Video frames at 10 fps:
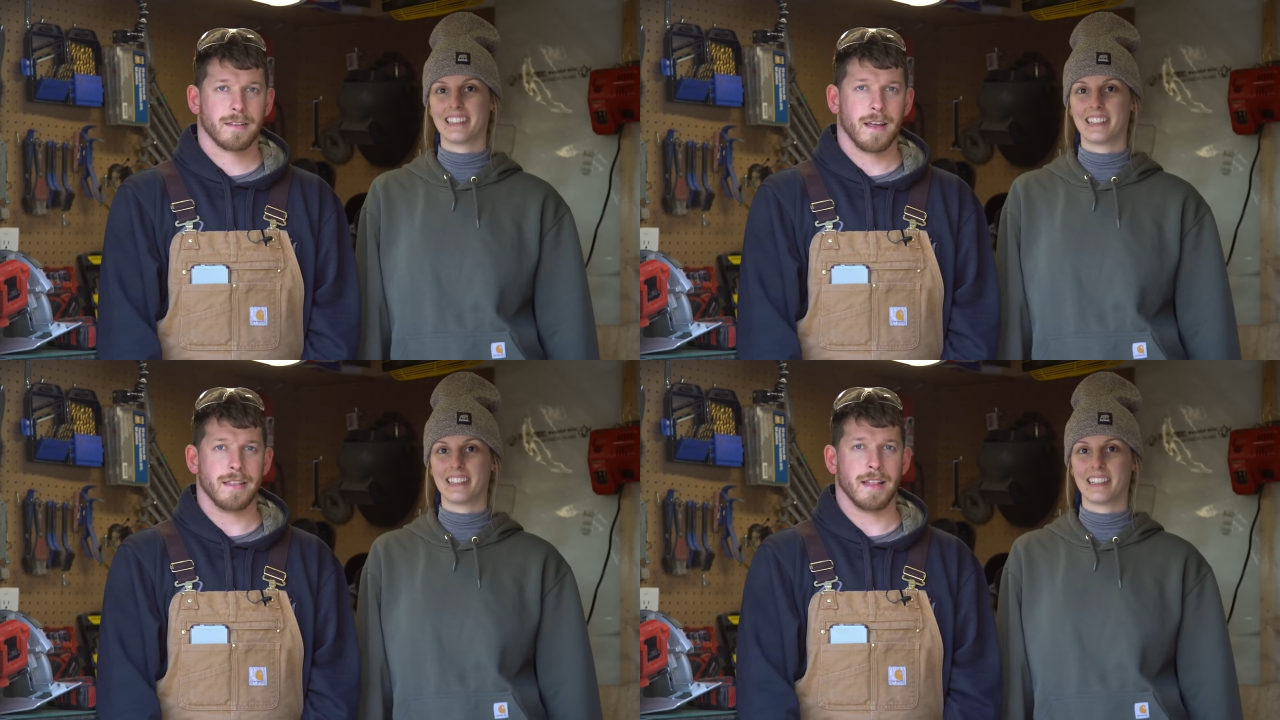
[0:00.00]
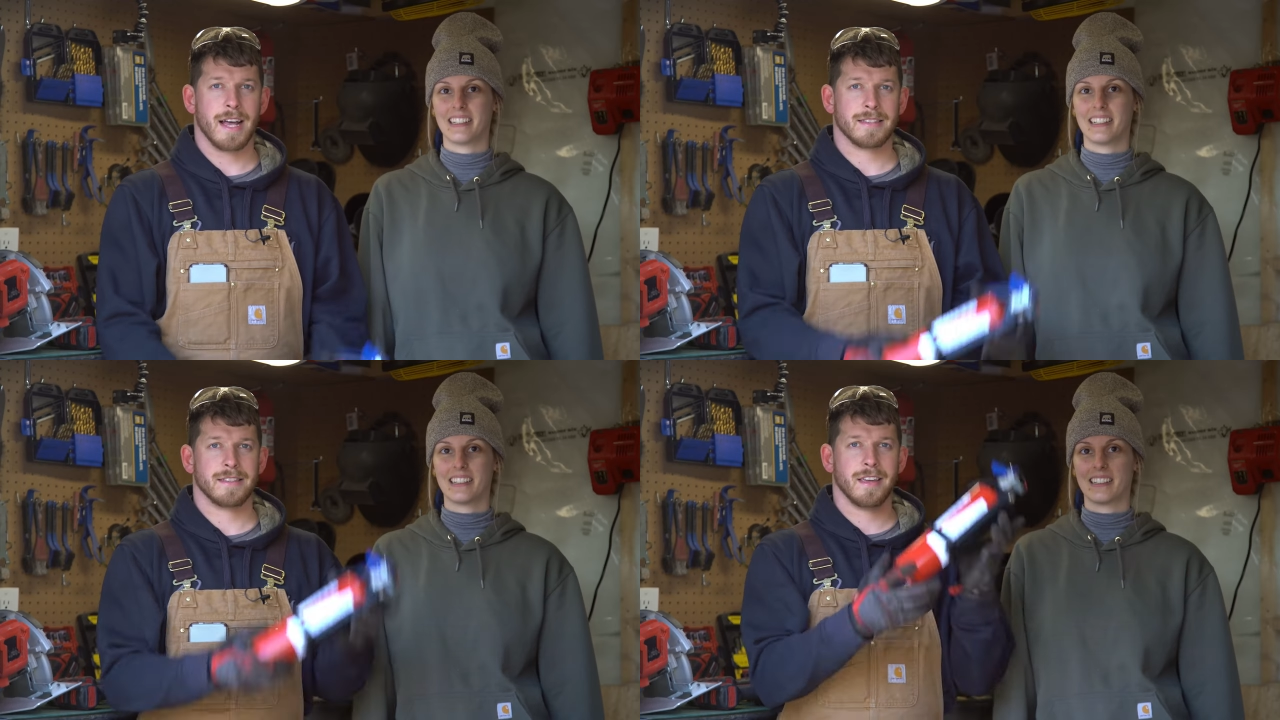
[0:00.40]
Speaker 1: And the
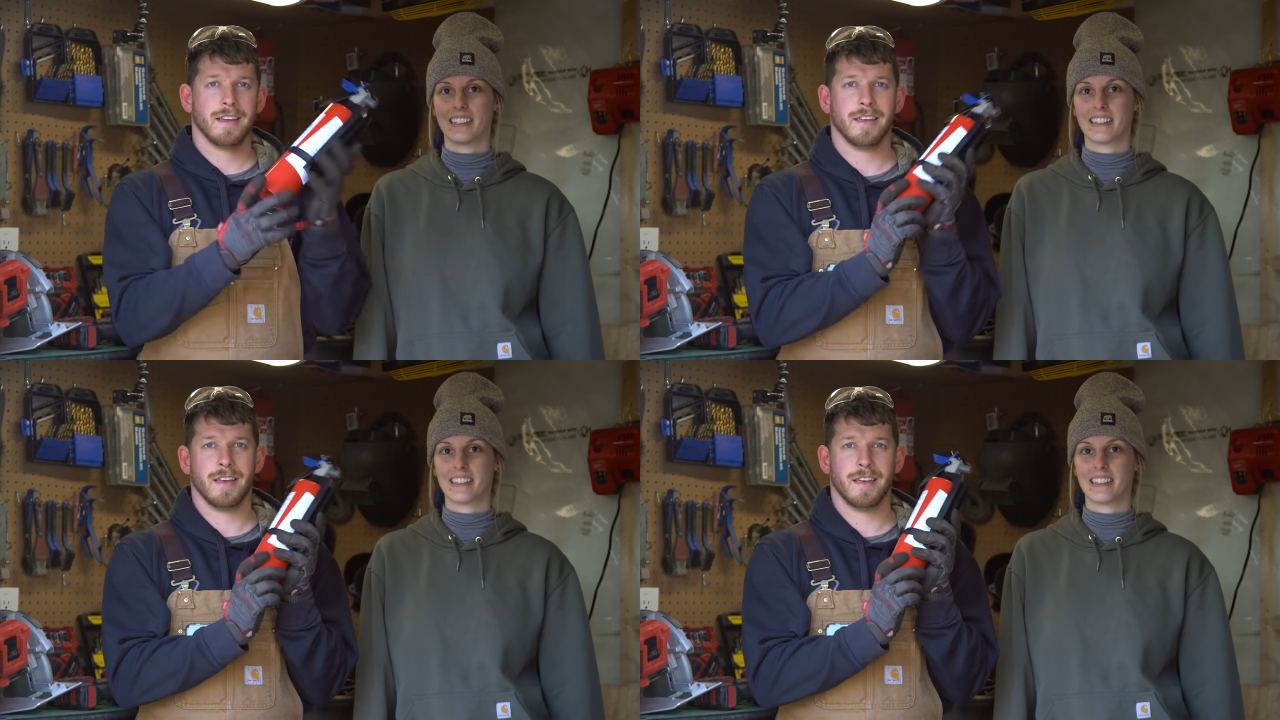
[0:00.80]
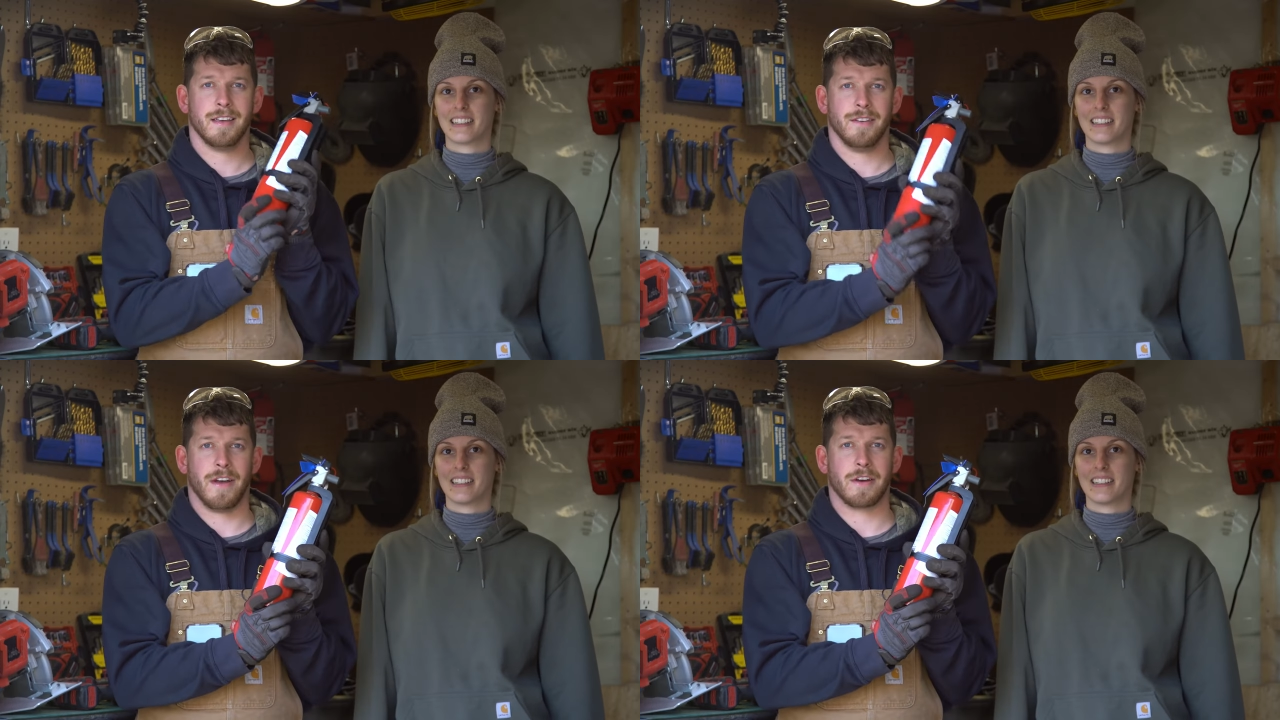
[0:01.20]
last thing,
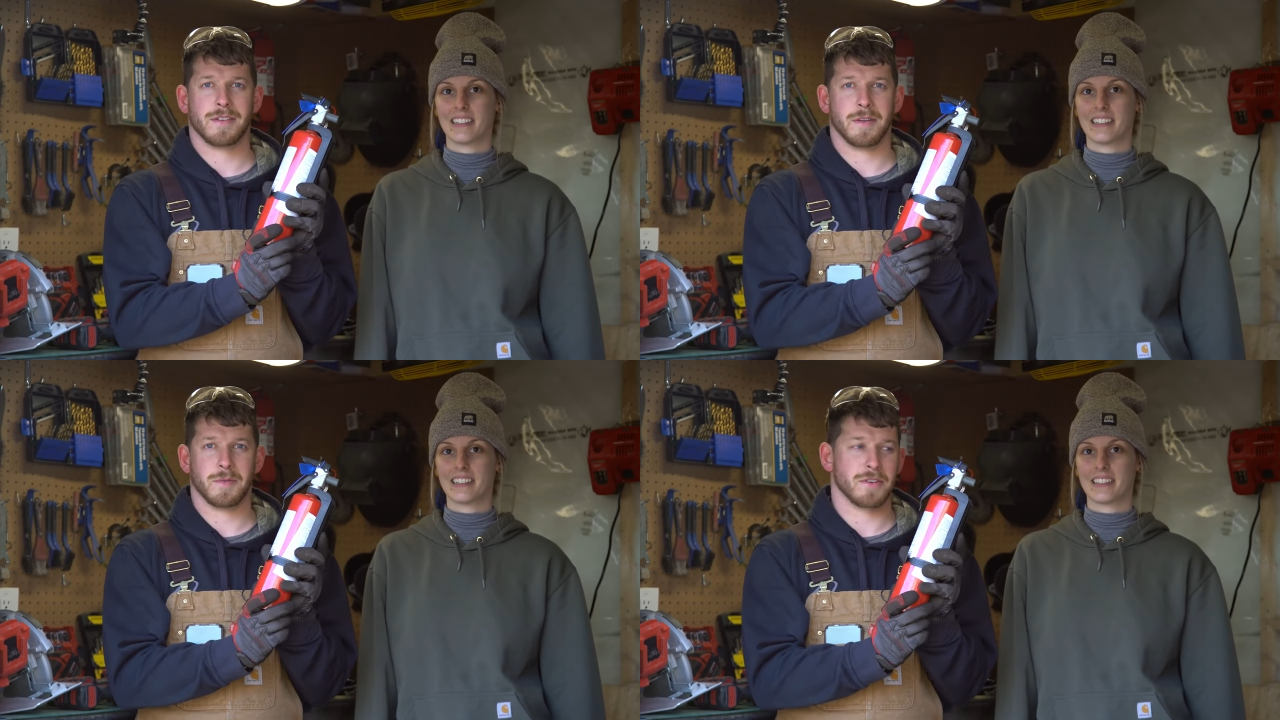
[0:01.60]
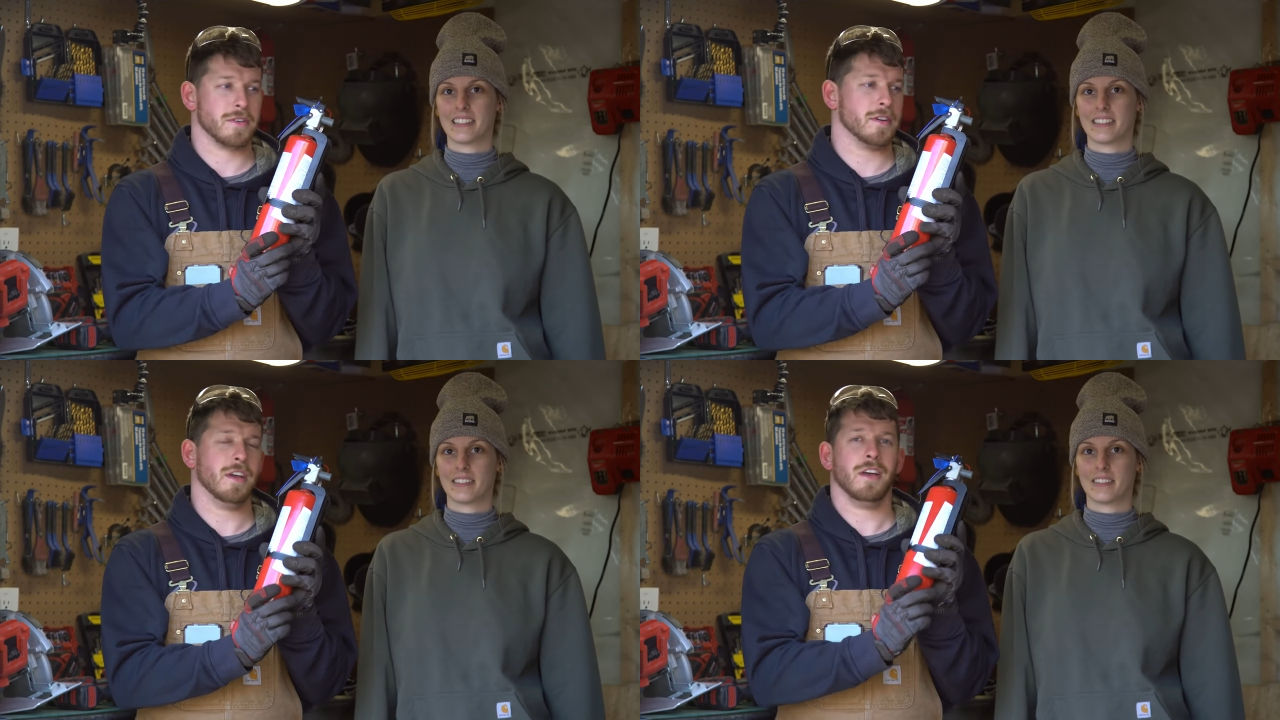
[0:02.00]
fire extinguisher.
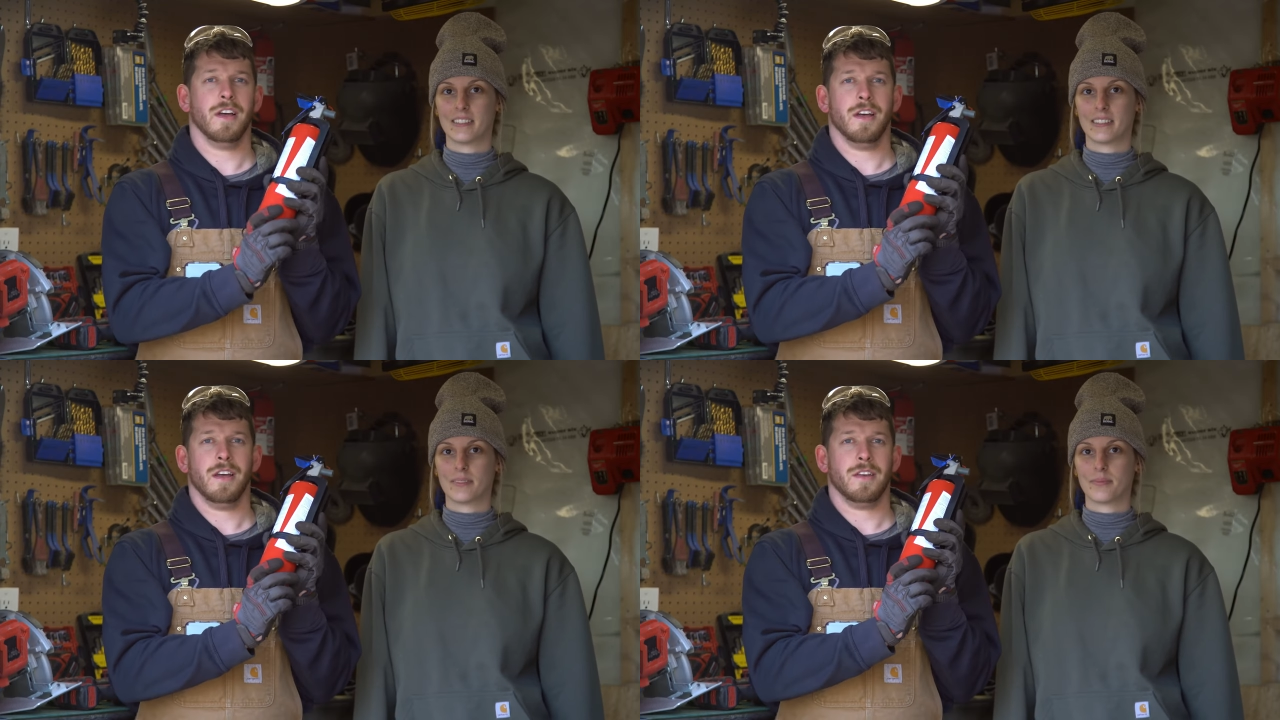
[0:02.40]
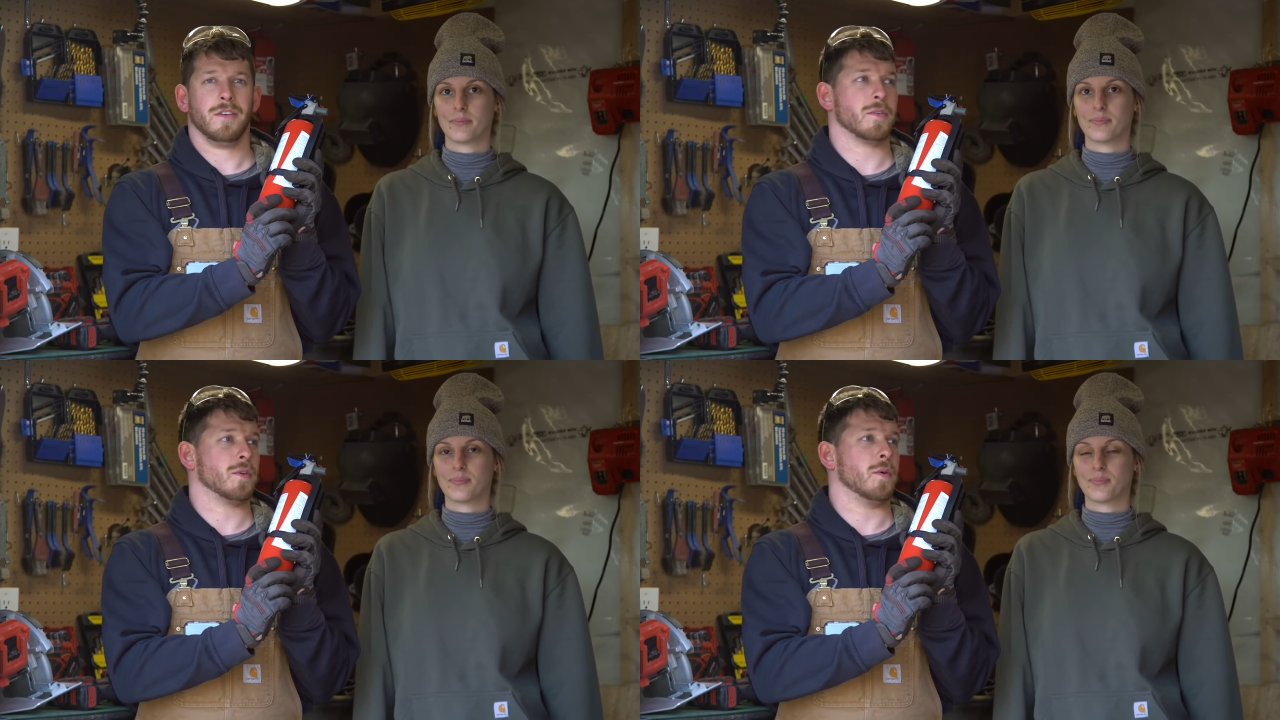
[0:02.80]

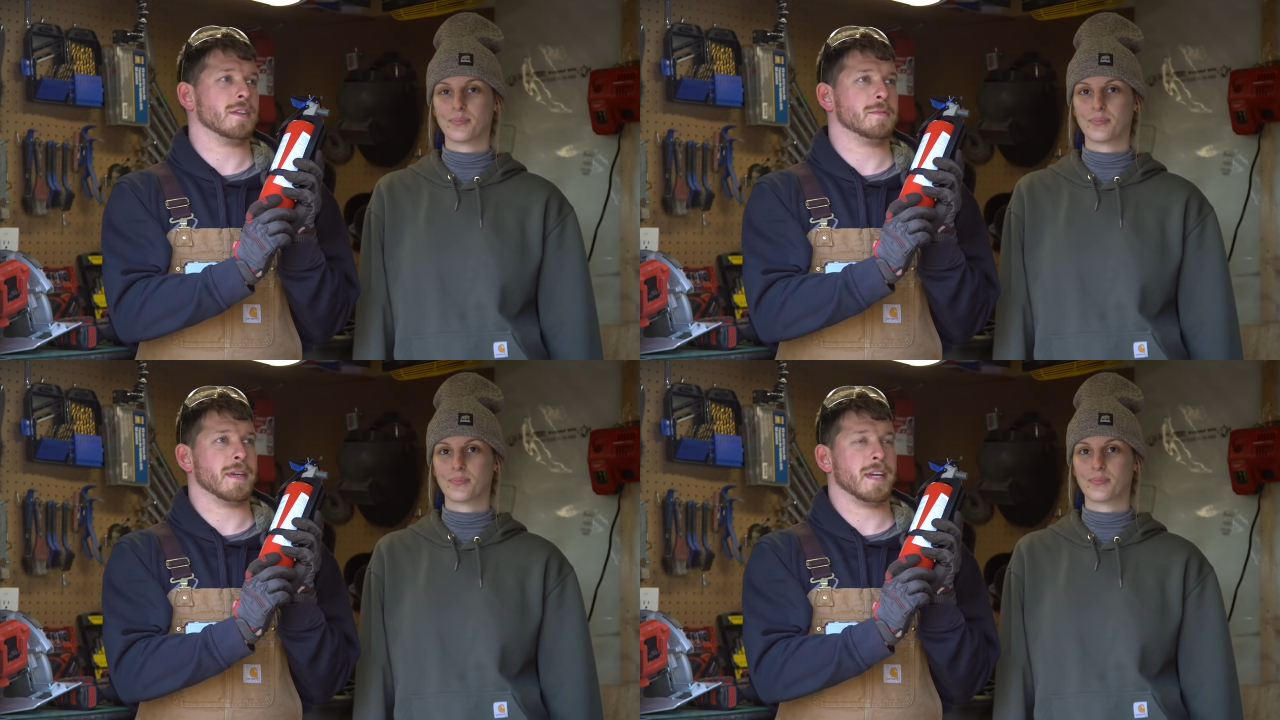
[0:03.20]
You're going to be